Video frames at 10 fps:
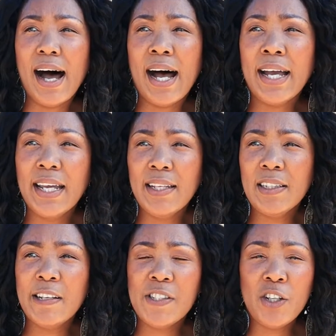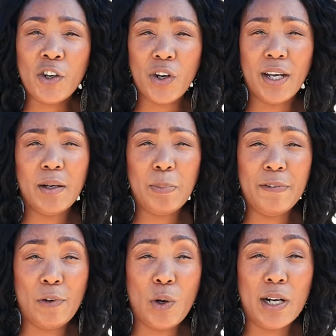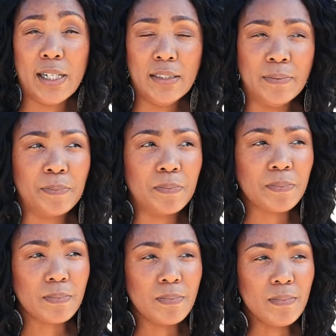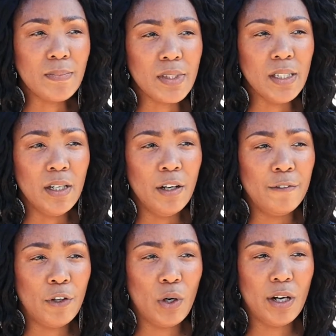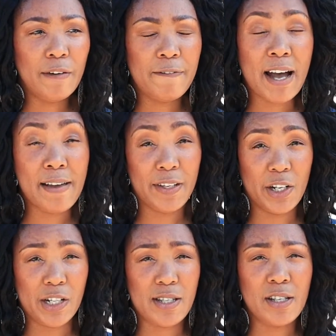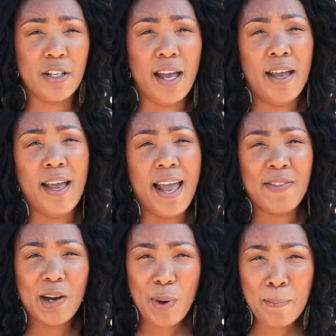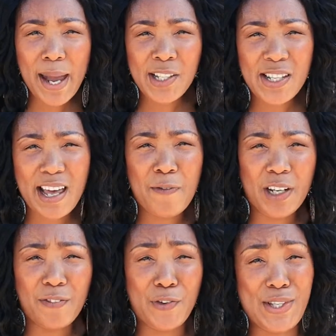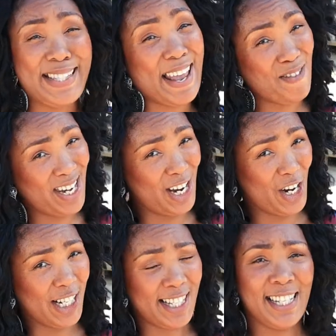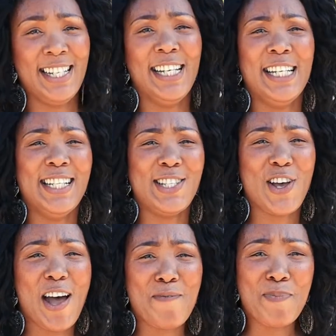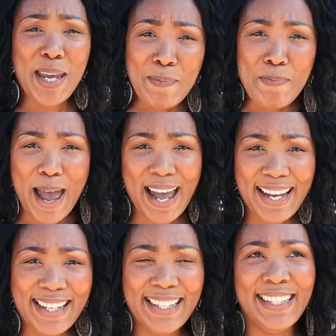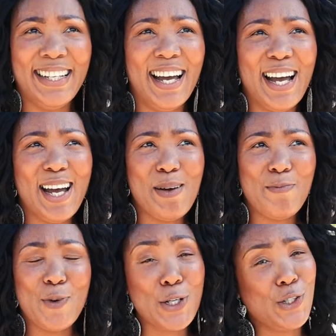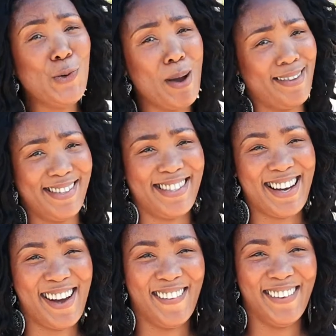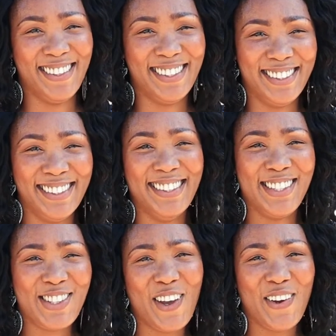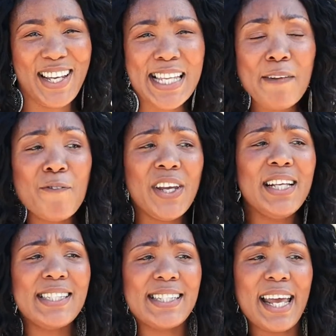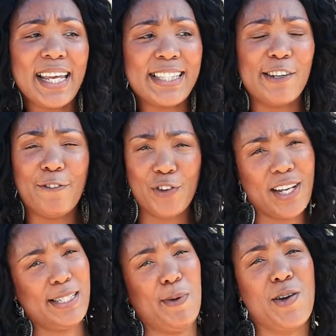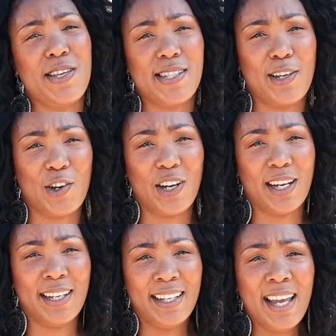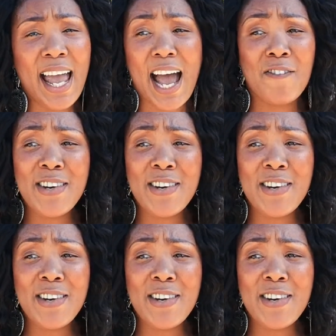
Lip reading: I lived in Korea before for 5 years, and then I went back to South Africa for 7 years. So I've been back for 2 months now. So it feels like a different experience in Korea. I've